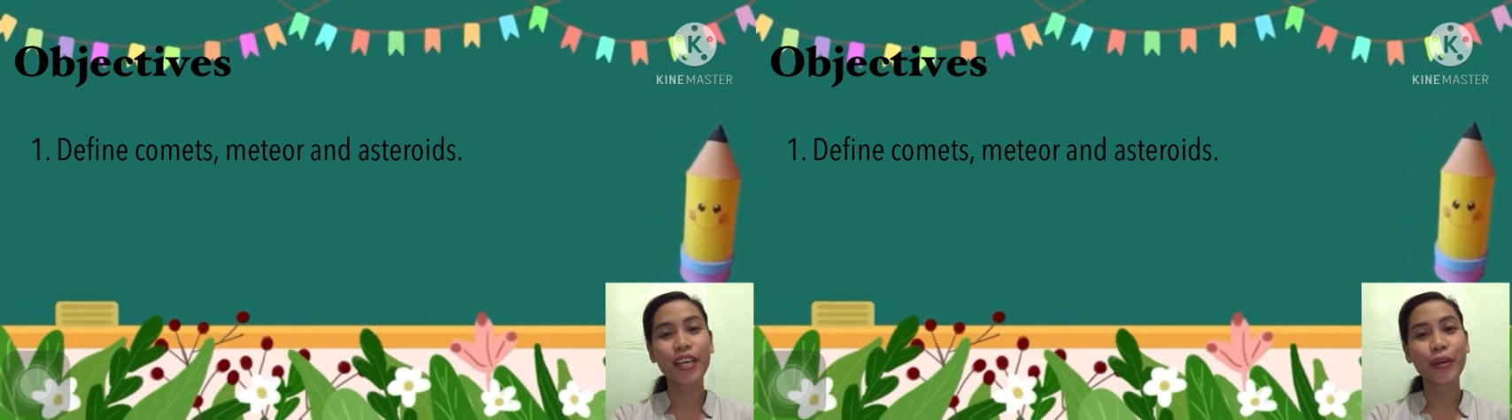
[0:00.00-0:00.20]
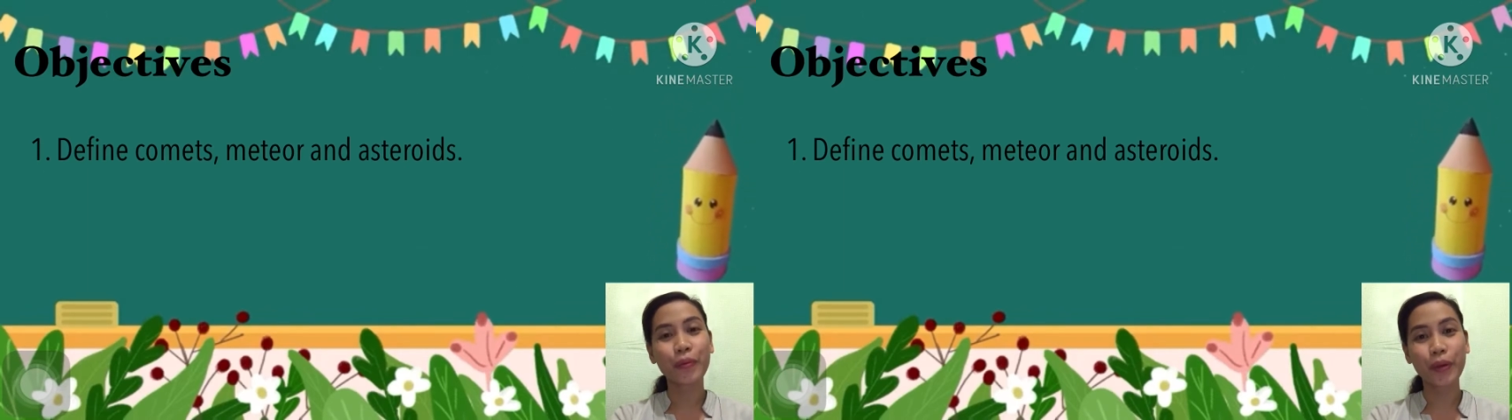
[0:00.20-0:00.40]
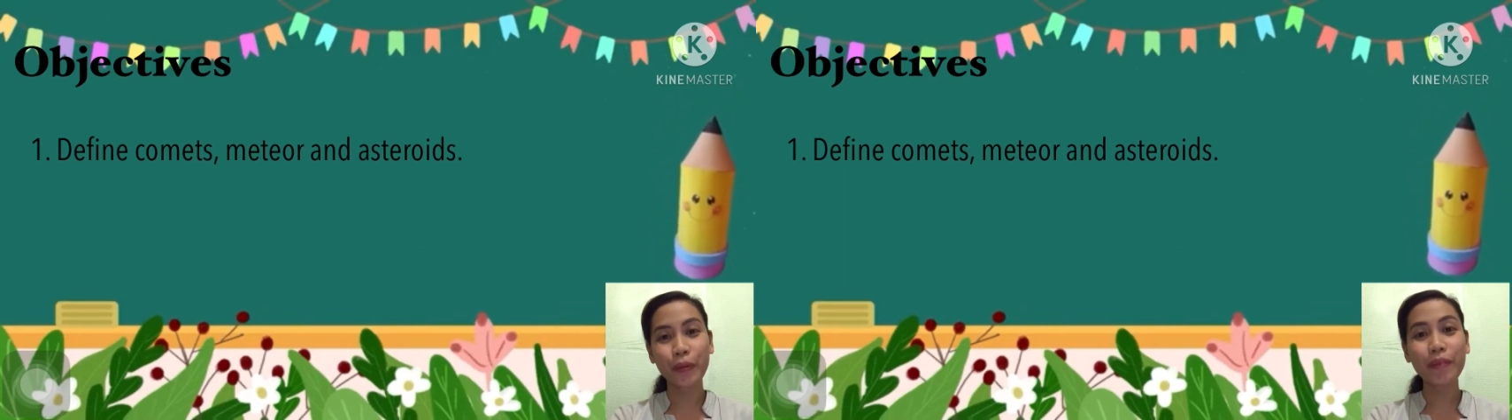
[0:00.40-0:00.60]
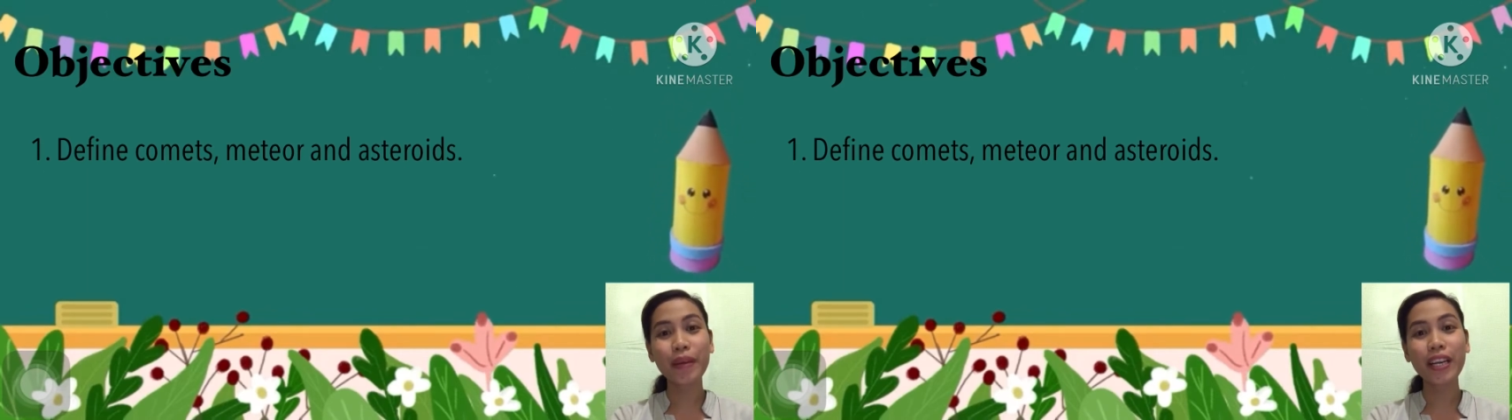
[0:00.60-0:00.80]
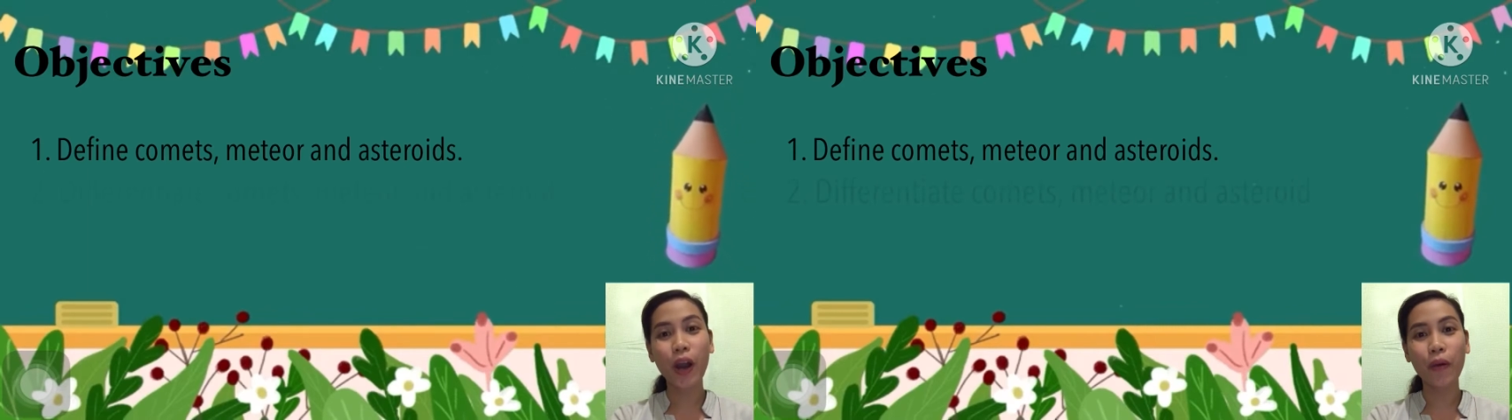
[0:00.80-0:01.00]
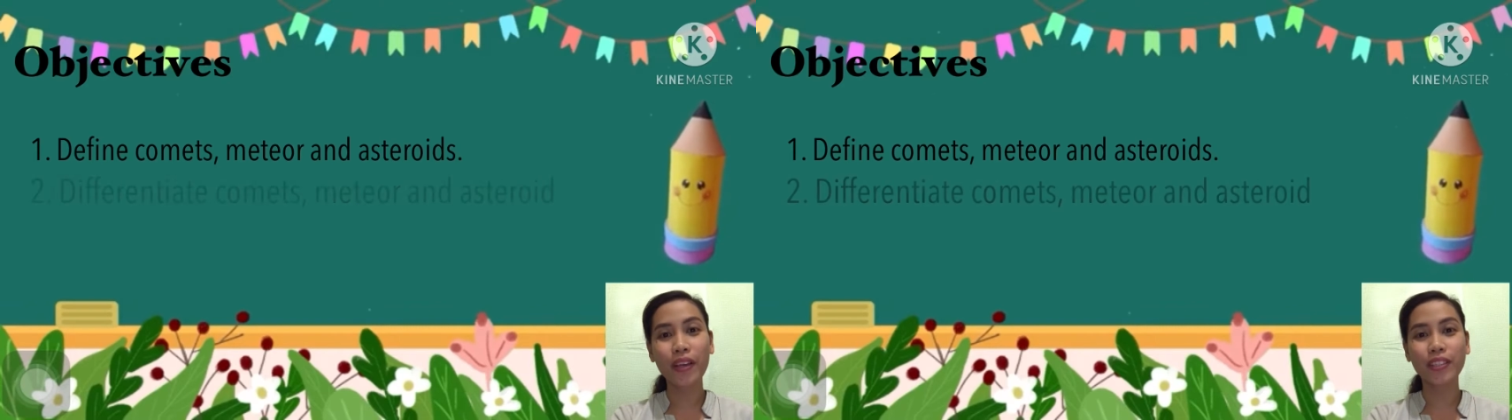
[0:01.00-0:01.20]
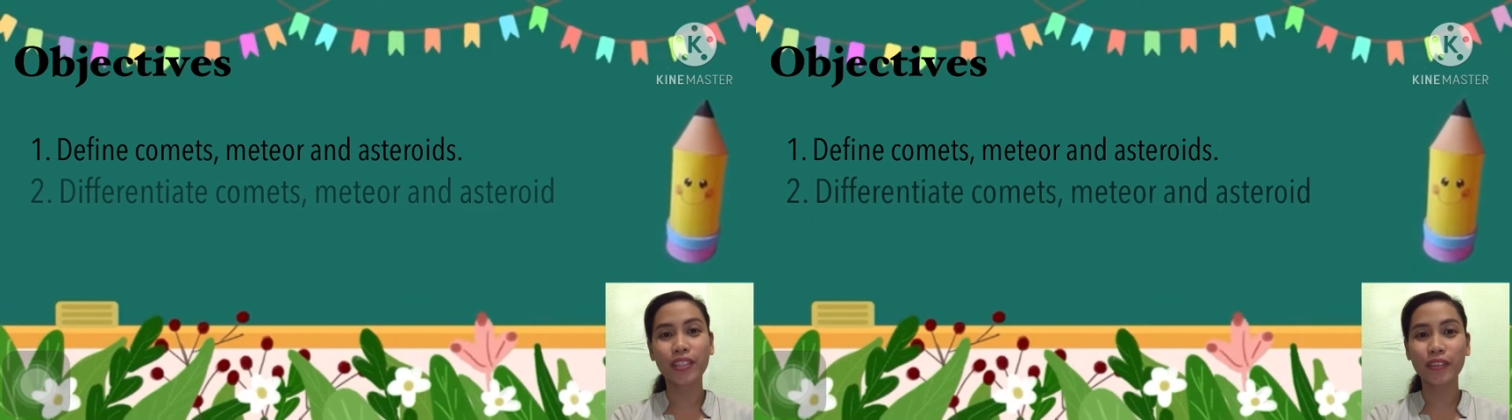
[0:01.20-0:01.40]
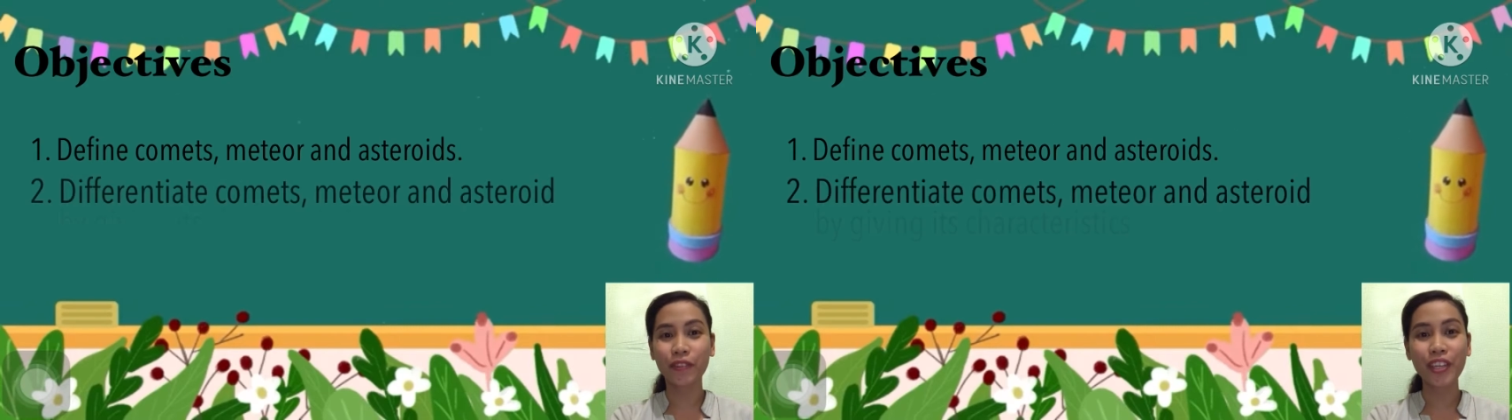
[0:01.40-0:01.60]
we will be going to
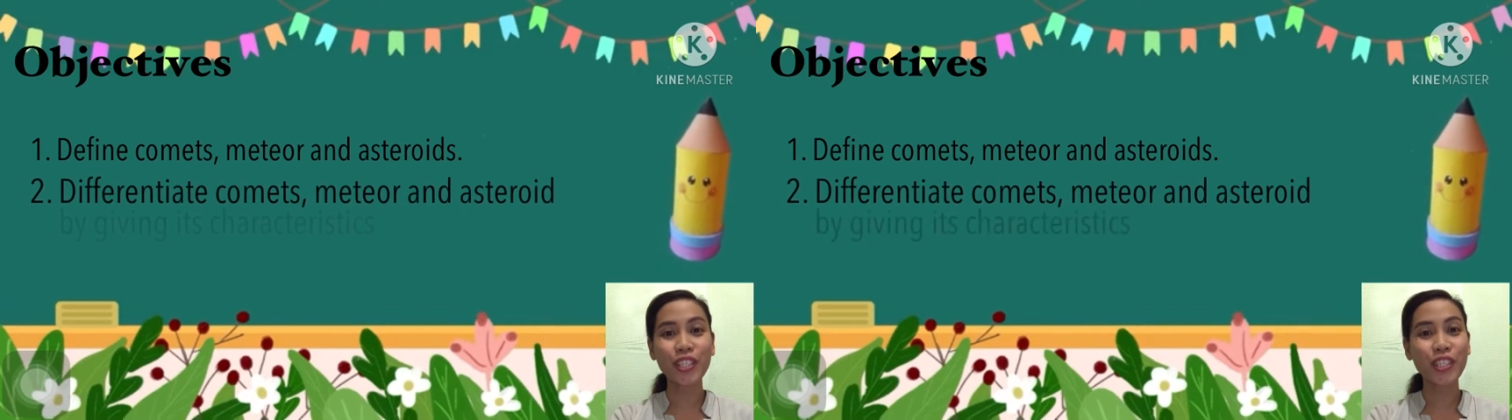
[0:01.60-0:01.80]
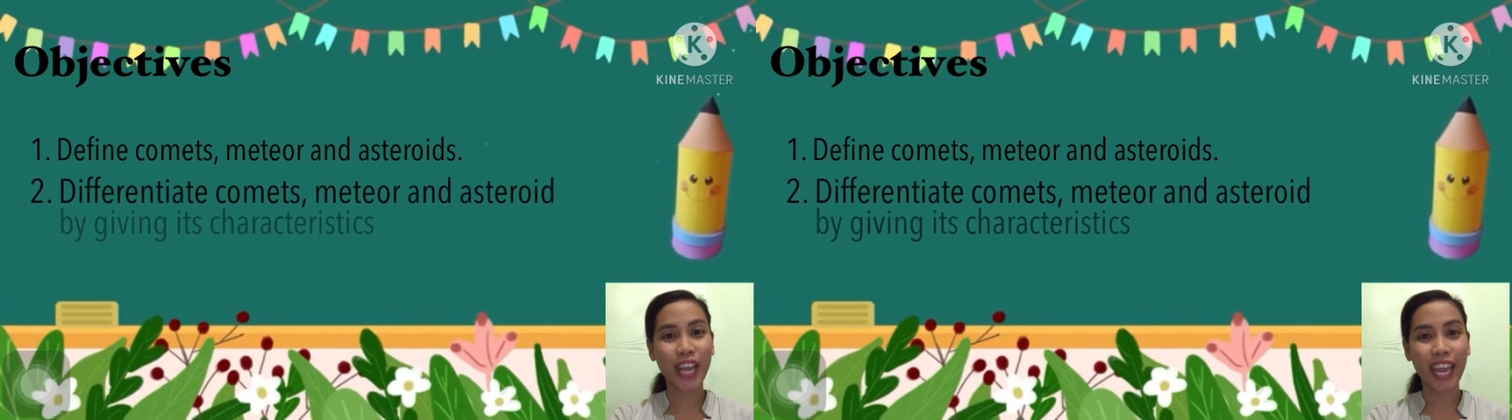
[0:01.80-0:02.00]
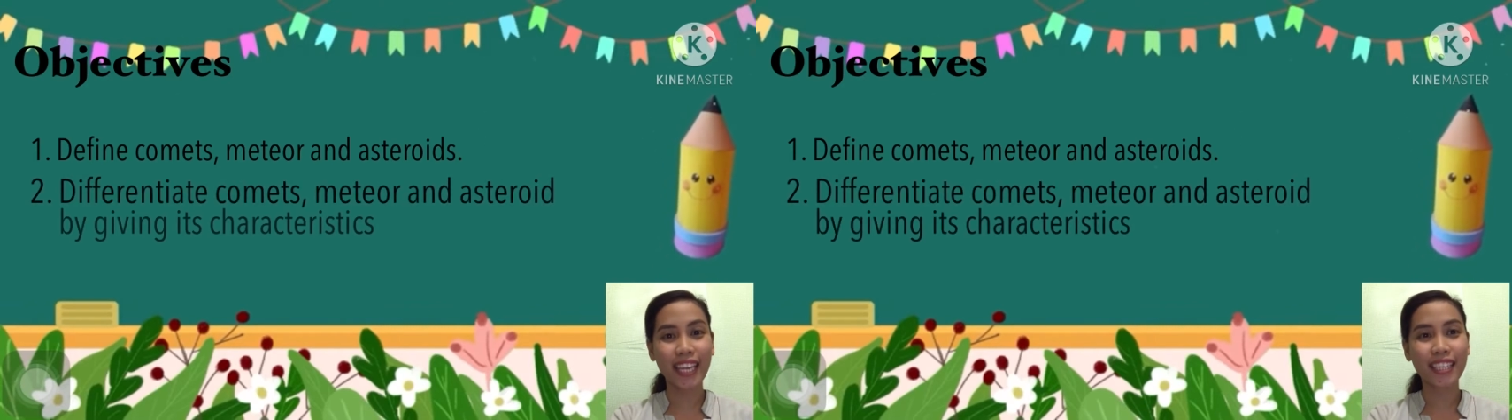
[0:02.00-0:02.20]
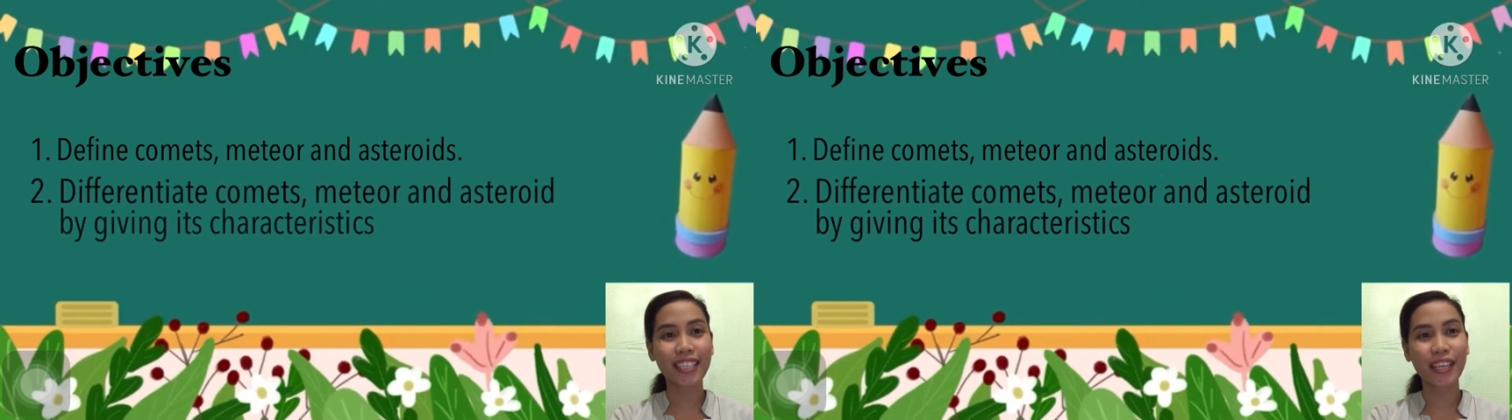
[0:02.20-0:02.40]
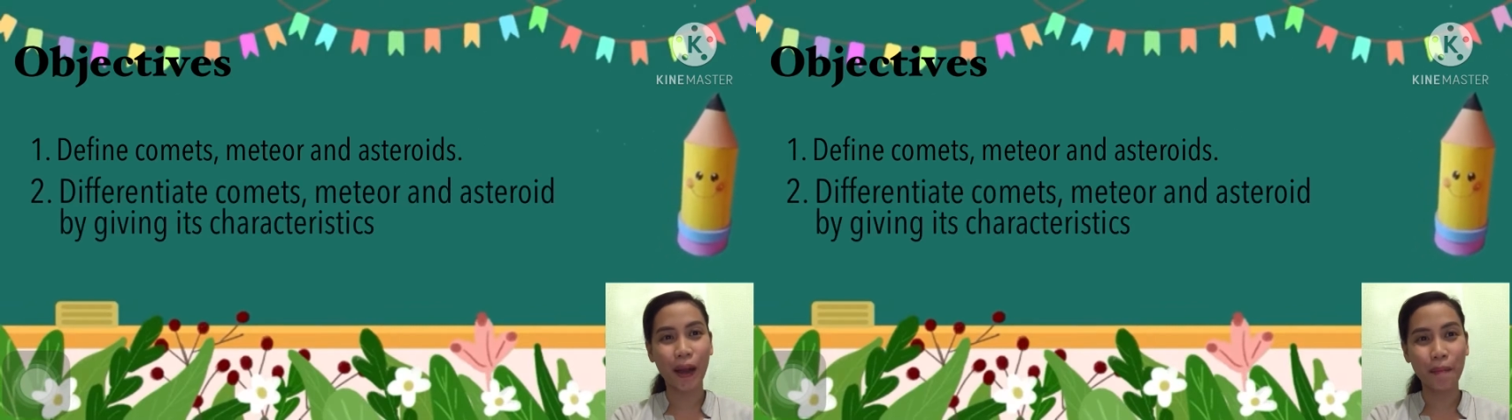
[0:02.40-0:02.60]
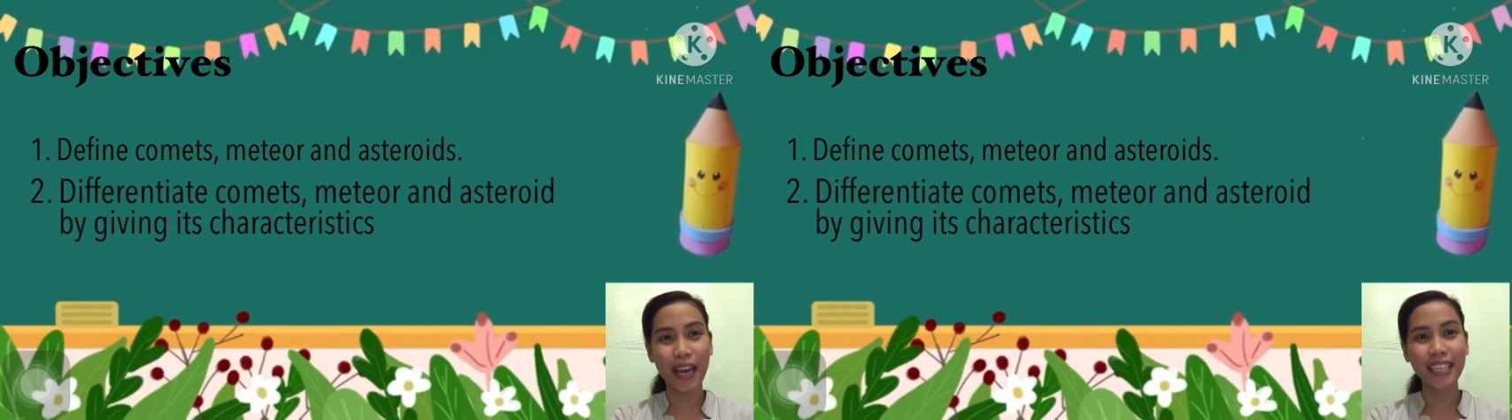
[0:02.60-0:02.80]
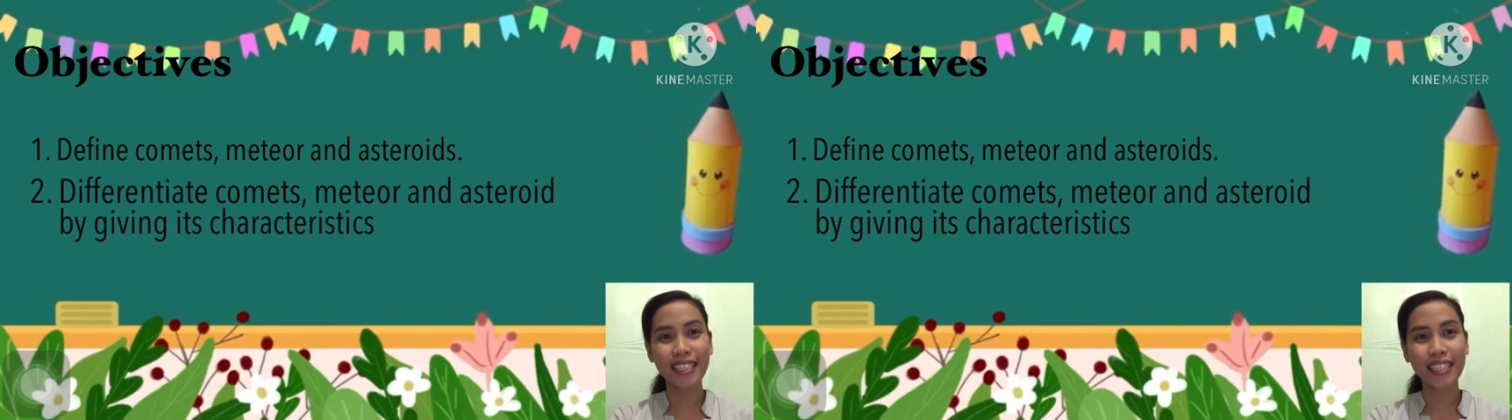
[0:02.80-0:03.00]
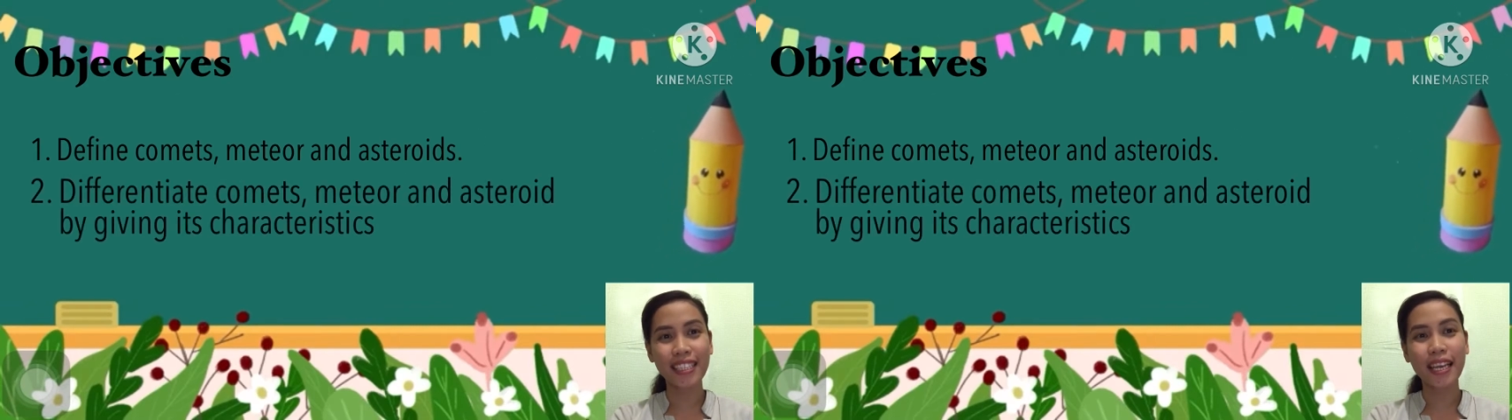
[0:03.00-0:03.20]
differentiate
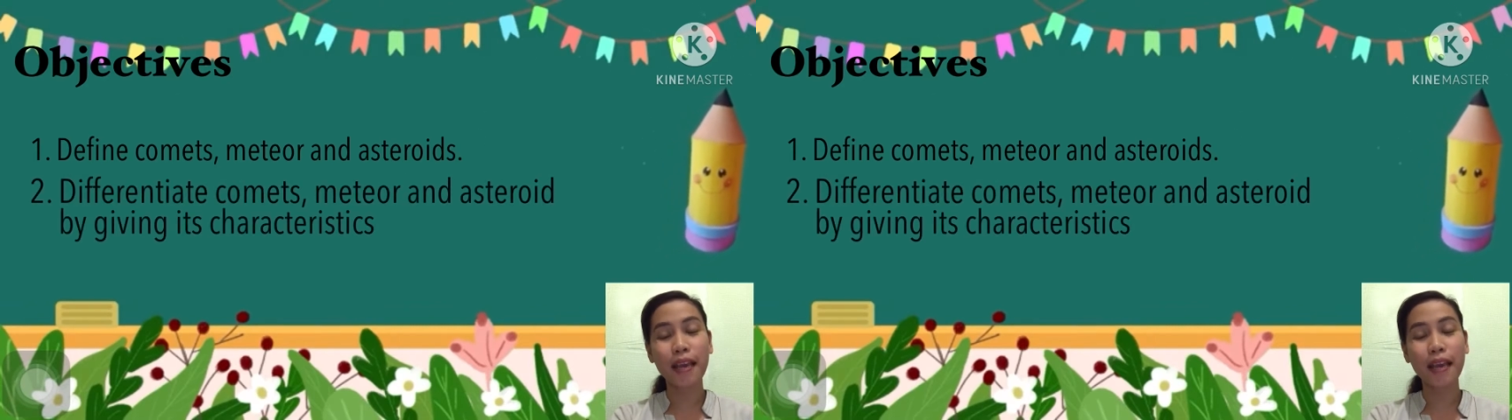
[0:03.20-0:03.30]
comets,